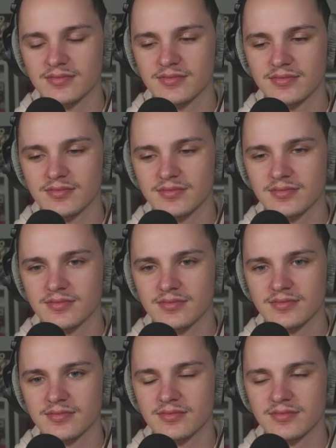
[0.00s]

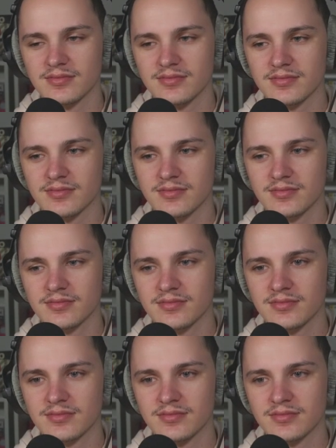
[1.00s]

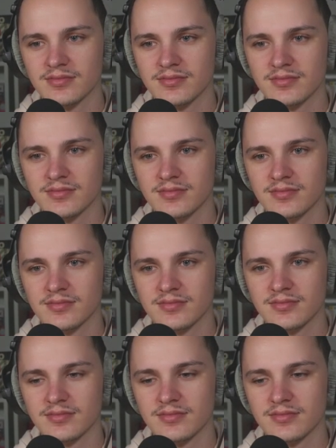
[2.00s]
Nothing is said.